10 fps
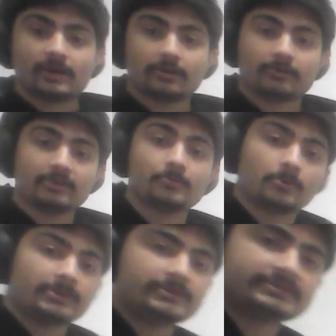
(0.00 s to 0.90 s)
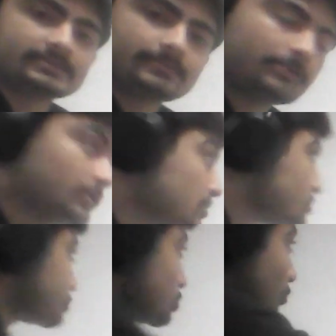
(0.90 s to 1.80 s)
find our error estimate.
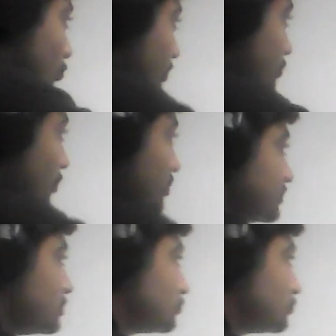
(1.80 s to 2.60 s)
So when you want to